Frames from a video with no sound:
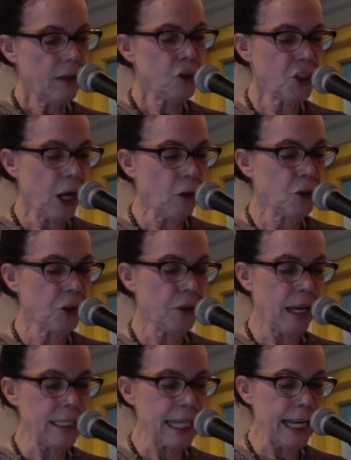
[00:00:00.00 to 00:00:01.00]
Shelter
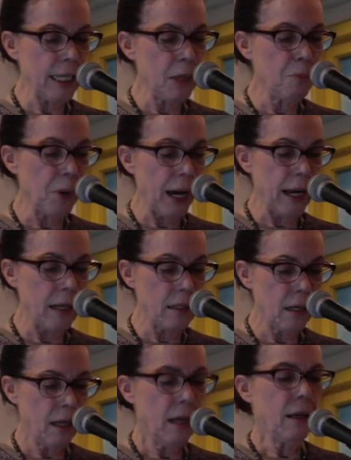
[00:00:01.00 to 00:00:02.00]
and daily
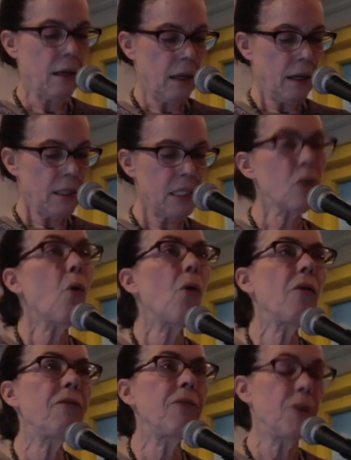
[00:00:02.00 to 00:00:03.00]
bread,
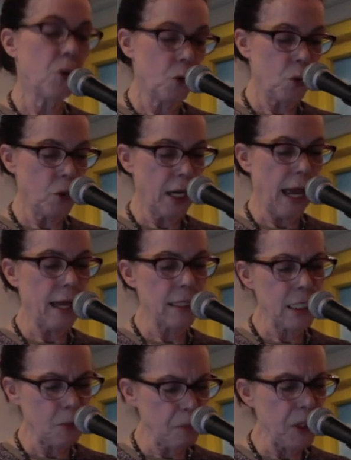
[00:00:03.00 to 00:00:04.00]
soul food
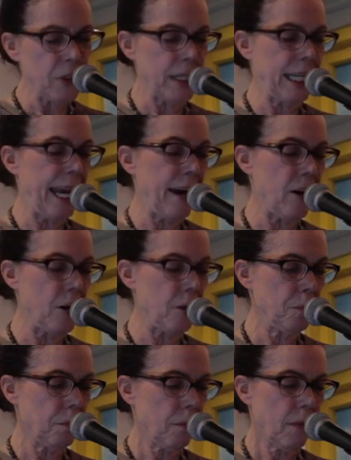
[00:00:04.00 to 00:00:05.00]
and spirit
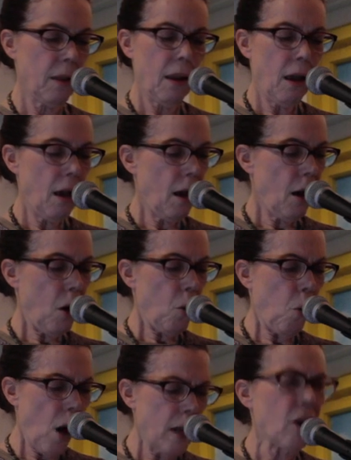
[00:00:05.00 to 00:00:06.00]
care.
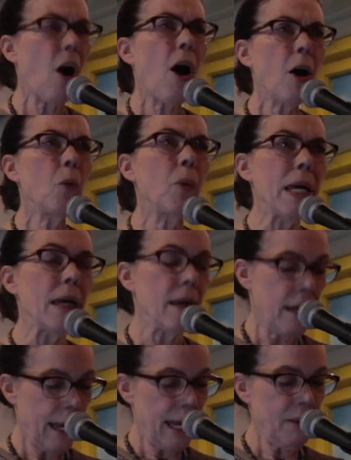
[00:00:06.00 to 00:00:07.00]
What are
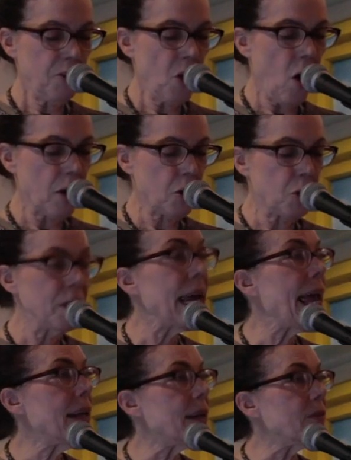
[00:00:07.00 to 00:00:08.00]
we, if not
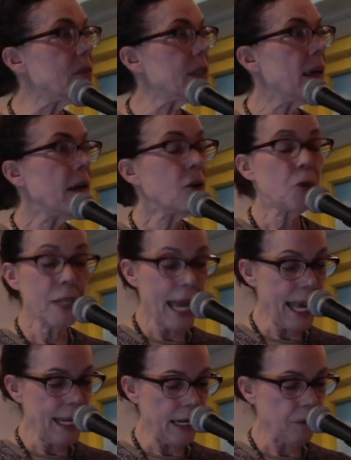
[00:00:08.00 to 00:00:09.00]
creatives,
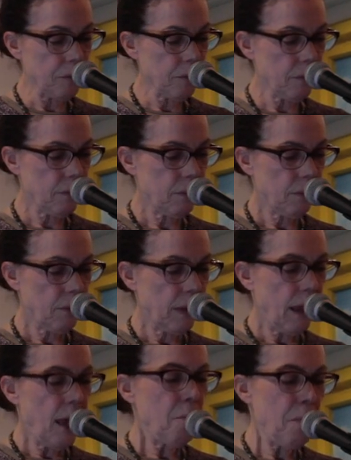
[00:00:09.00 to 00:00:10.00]
creating?
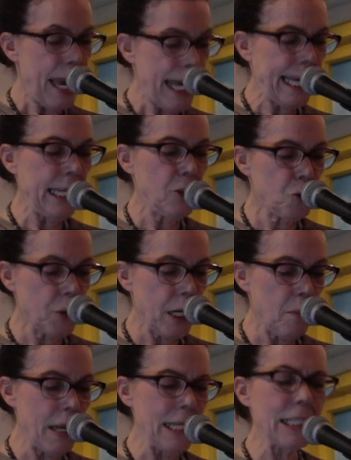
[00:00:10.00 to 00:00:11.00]
Making,
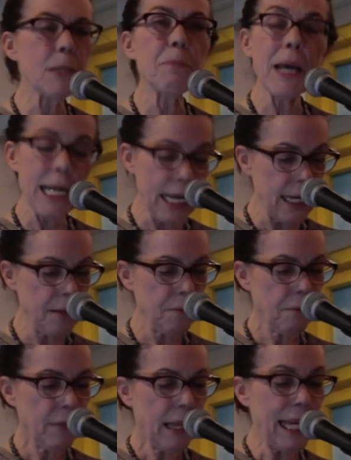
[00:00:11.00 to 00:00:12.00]
dreaming,
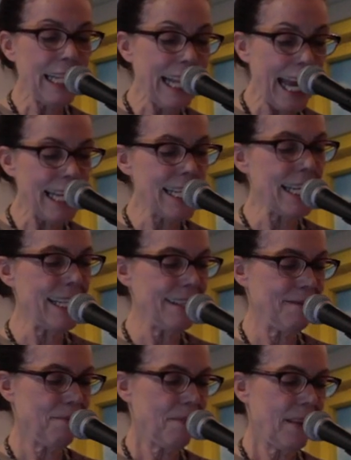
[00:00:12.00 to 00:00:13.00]
spinning,
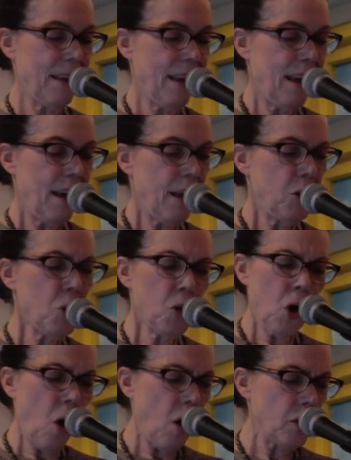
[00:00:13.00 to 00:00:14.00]
elating. You
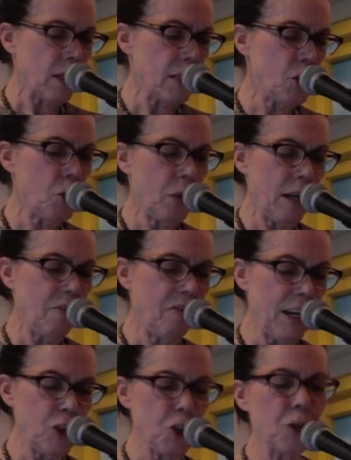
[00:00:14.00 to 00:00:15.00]
called us to an
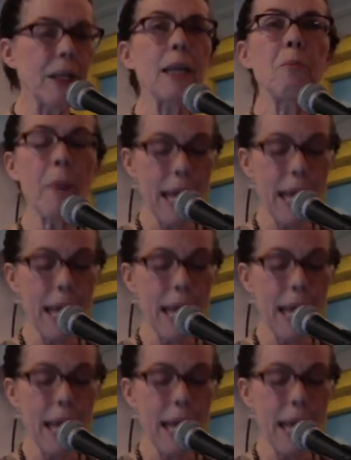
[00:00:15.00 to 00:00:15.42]
adventure in